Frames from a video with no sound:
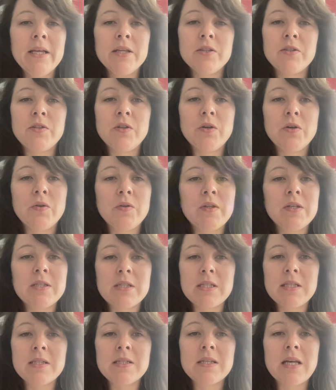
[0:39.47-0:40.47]
So,
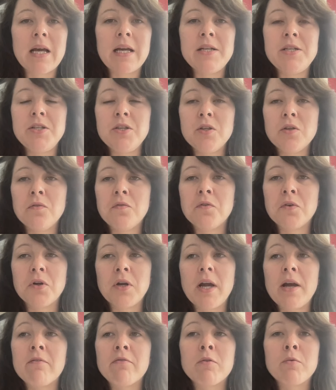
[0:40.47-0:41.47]
this is ideal
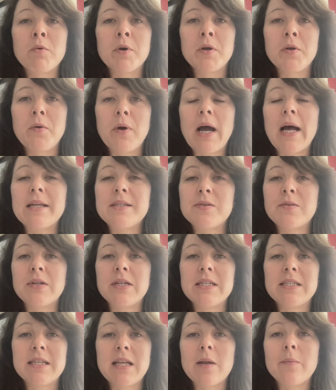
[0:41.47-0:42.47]
for everyone who has
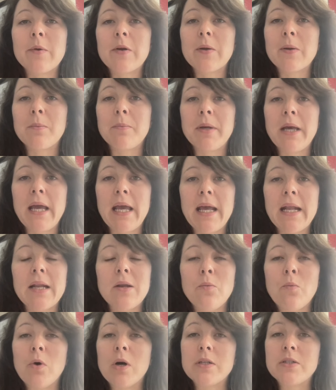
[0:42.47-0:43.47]
already set up a campaign
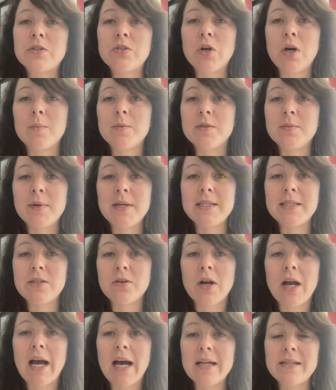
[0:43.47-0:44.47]
and wants to optimize
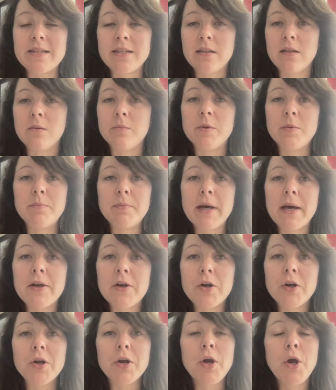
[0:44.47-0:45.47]
their ads a little bit
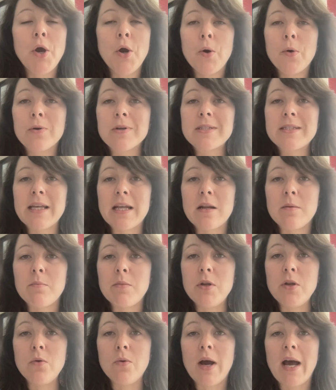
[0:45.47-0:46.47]
better or set up
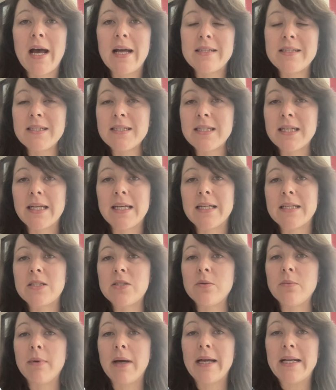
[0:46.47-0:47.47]
new ad sets and get
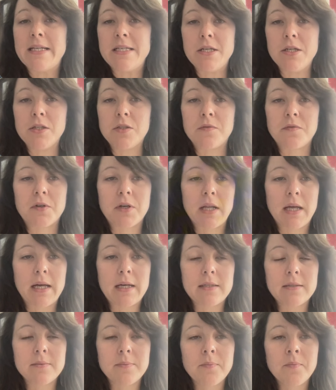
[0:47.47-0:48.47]
some ideas for
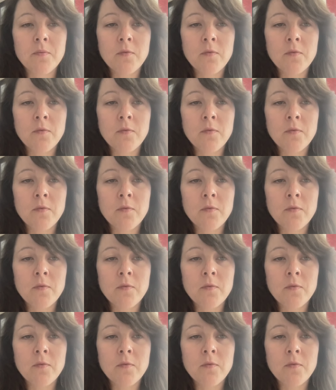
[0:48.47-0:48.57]
that.